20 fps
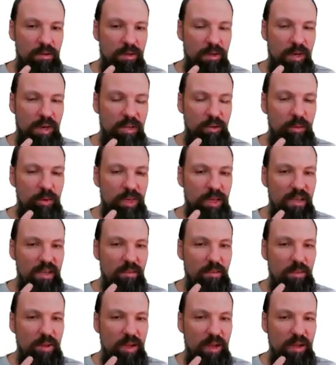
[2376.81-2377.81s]
and we can
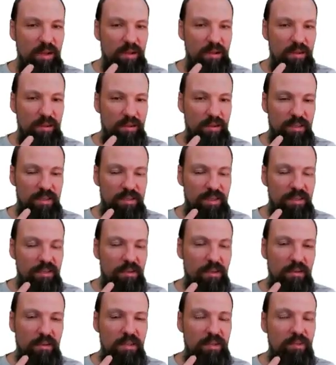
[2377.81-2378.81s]
apply the
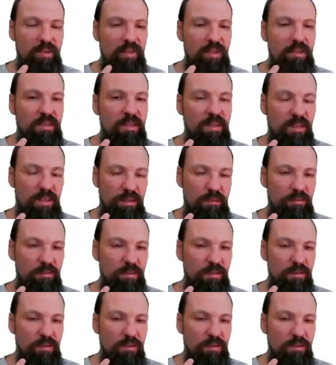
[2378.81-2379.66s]
central limit theorem